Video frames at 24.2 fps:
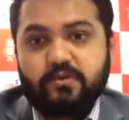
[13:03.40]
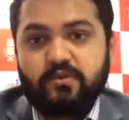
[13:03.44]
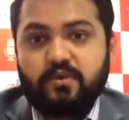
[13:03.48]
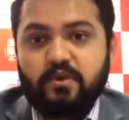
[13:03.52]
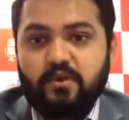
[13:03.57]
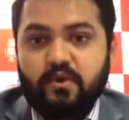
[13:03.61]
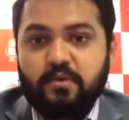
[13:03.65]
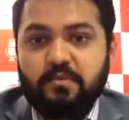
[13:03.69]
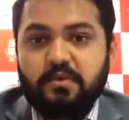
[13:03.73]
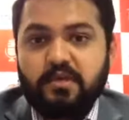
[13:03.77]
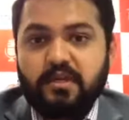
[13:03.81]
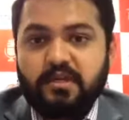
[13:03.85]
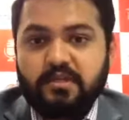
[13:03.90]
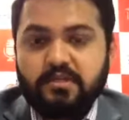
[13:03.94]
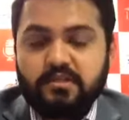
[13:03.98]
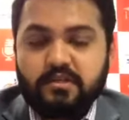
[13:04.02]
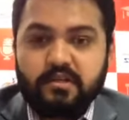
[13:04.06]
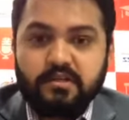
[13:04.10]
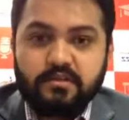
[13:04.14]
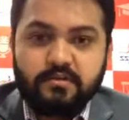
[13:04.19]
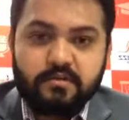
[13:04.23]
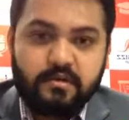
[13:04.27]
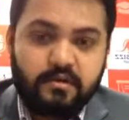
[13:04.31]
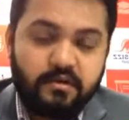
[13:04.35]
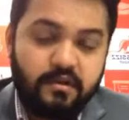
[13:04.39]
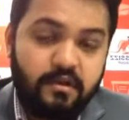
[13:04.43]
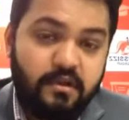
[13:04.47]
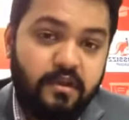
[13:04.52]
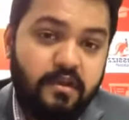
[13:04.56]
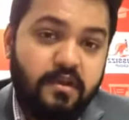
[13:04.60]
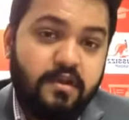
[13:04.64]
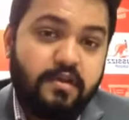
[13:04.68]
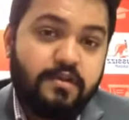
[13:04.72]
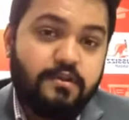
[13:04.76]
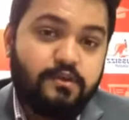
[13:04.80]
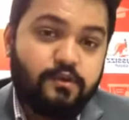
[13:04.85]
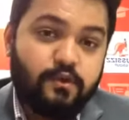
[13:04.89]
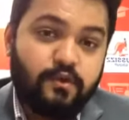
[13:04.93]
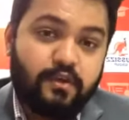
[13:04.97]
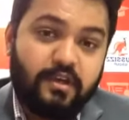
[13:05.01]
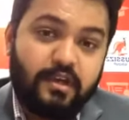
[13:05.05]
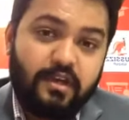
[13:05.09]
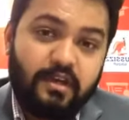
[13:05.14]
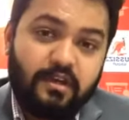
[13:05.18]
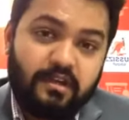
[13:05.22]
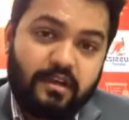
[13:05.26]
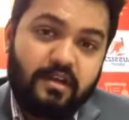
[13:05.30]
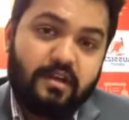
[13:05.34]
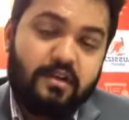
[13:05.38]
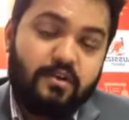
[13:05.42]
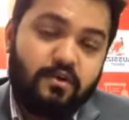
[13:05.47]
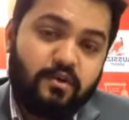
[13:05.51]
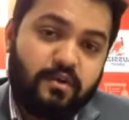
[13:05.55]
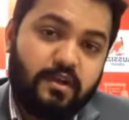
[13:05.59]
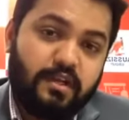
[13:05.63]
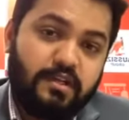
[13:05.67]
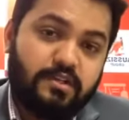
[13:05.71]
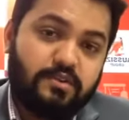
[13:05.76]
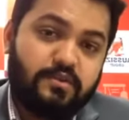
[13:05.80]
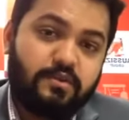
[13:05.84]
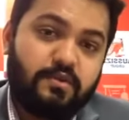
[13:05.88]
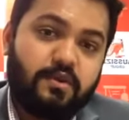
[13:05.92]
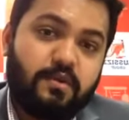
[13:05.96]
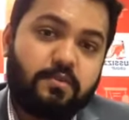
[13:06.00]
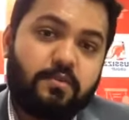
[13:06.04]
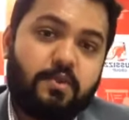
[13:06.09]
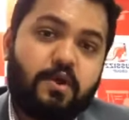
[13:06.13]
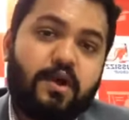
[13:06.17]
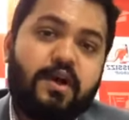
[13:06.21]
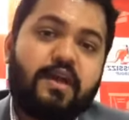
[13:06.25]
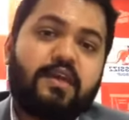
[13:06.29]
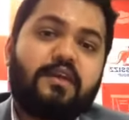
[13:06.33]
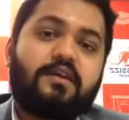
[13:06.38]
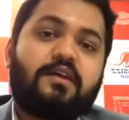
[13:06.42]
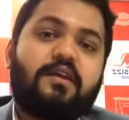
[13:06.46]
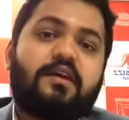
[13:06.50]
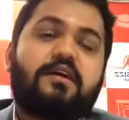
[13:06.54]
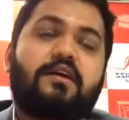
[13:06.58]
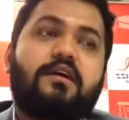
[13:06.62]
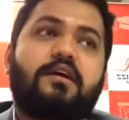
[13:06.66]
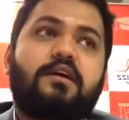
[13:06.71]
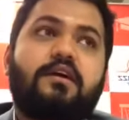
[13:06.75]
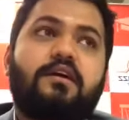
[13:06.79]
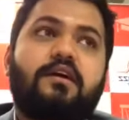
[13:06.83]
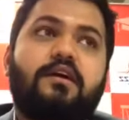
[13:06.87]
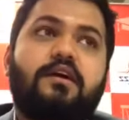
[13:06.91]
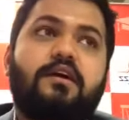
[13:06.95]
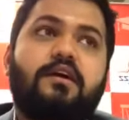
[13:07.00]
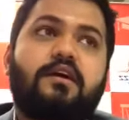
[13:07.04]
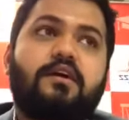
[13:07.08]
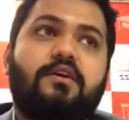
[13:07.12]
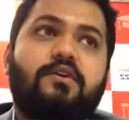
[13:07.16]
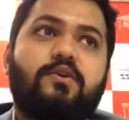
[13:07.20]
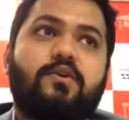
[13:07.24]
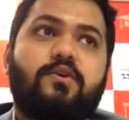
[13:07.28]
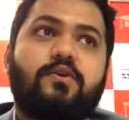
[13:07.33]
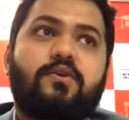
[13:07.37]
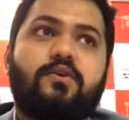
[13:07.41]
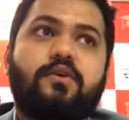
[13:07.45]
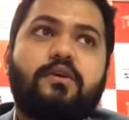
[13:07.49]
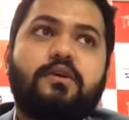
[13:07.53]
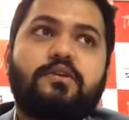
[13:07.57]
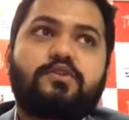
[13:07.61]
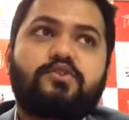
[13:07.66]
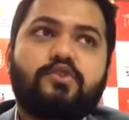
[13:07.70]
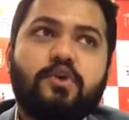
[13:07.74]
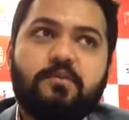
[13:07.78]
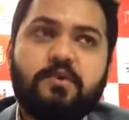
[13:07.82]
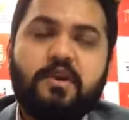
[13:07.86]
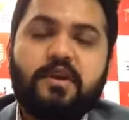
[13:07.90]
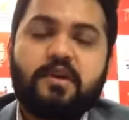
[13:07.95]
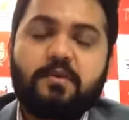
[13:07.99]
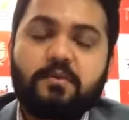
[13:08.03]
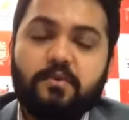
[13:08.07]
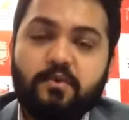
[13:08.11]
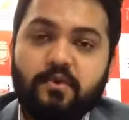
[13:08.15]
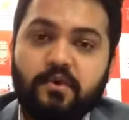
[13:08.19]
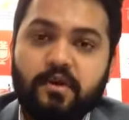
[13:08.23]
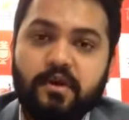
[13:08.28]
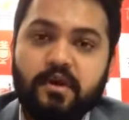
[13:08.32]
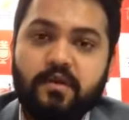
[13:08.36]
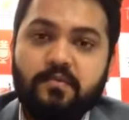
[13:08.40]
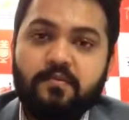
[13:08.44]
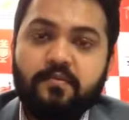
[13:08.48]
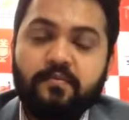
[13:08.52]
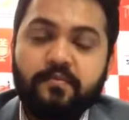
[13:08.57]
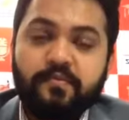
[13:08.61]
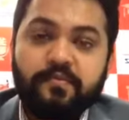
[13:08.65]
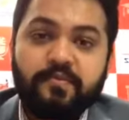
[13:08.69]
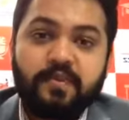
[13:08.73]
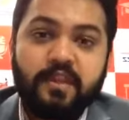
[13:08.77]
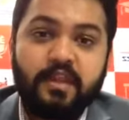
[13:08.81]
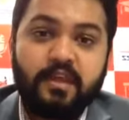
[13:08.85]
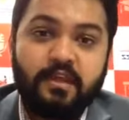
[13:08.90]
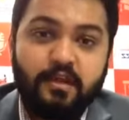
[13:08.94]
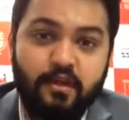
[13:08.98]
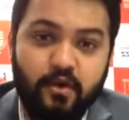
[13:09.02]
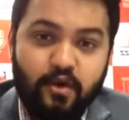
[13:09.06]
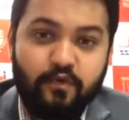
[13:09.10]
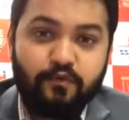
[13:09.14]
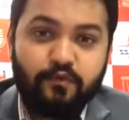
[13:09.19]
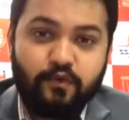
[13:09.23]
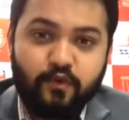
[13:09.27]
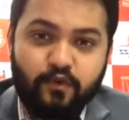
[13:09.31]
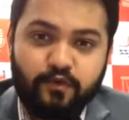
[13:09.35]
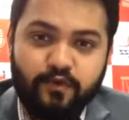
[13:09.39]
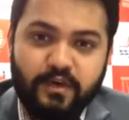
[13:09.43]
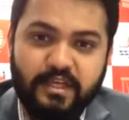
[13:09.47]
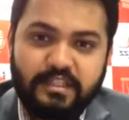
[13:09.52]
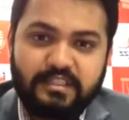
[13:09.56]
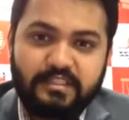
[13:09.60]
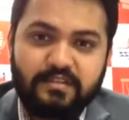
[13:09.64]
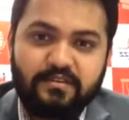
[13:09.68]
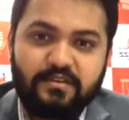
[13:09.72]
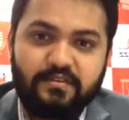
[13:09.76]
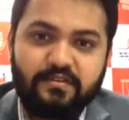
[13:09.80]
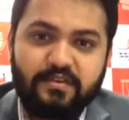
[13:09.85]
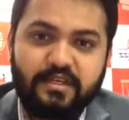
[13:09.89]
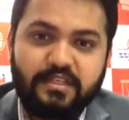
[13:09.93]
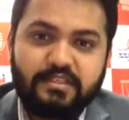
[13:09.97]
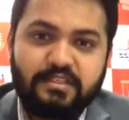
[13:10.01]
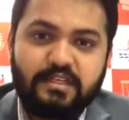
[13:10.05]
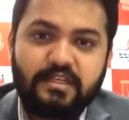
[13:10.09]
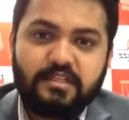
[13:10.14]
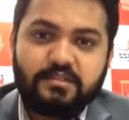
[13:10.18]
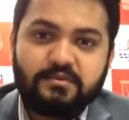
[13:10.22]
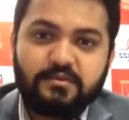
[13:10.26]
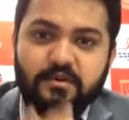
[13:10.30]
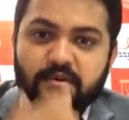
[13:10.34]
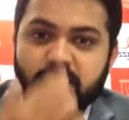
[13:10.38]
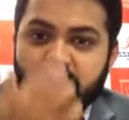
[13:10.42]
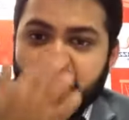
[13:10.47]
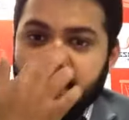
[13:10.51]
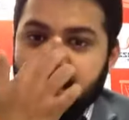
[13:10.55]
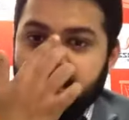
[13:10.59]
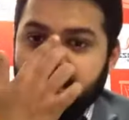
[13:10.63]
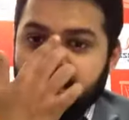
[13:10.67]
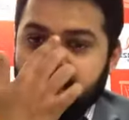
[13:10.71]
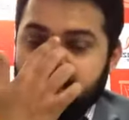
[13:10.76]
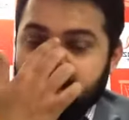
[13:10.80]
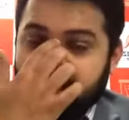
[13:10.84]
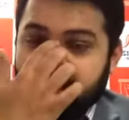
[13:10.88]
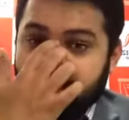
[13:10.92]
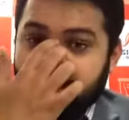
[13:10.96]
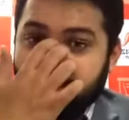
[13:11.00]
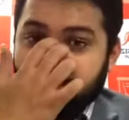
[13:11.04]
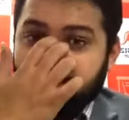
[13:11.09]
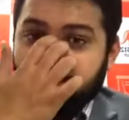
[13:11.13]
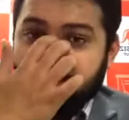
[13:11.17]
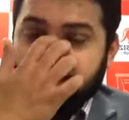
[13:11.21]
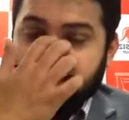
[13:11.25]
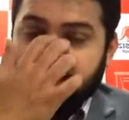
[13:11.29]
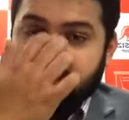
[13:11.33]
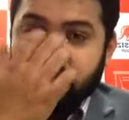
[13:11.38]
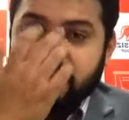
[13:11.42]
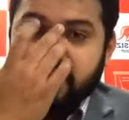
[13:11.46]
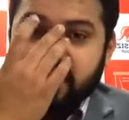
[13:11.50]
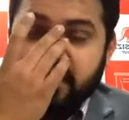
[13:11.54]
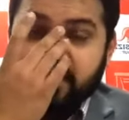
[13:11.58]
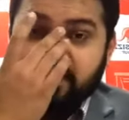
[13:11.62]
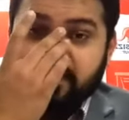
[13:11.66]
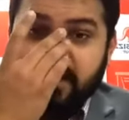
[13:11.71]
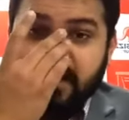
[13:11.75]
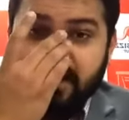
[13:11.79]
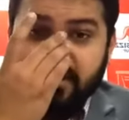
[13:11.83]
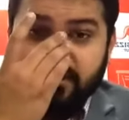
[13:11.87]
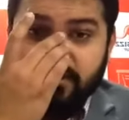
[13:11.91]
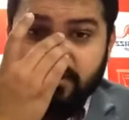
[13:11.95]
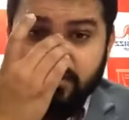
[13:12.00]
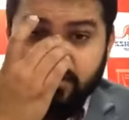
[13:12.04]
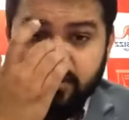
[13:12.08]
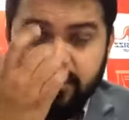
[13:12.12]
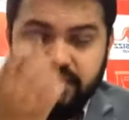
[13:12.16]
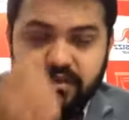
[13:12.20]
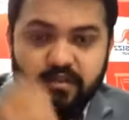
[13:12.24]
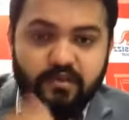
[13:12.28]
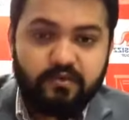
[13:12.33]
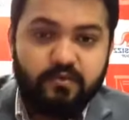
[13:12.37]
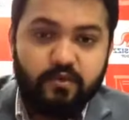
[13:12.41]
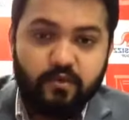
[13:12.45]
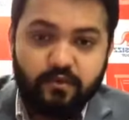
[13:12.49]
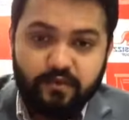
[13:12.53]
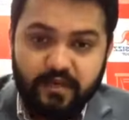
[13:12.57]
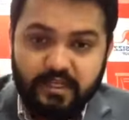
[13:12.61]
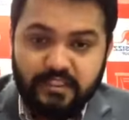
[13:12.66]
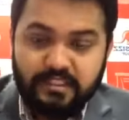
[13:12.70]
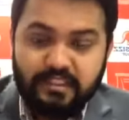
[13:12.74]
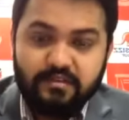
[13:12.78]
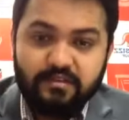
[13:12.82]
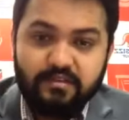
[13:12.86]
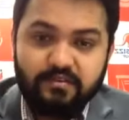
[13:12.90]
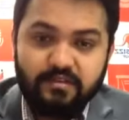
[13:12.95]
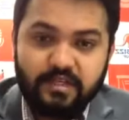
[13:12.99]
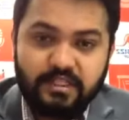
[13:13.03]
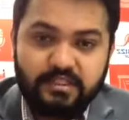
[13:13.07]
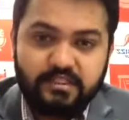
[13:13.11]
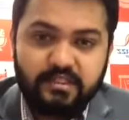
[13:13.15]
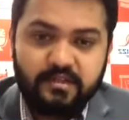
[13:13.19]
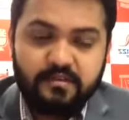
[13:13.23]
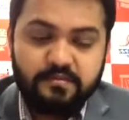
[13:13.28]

nomination as well. So you can look into applying your job ready program on 457 visa as well, and that can be done while you hold the 457 visa.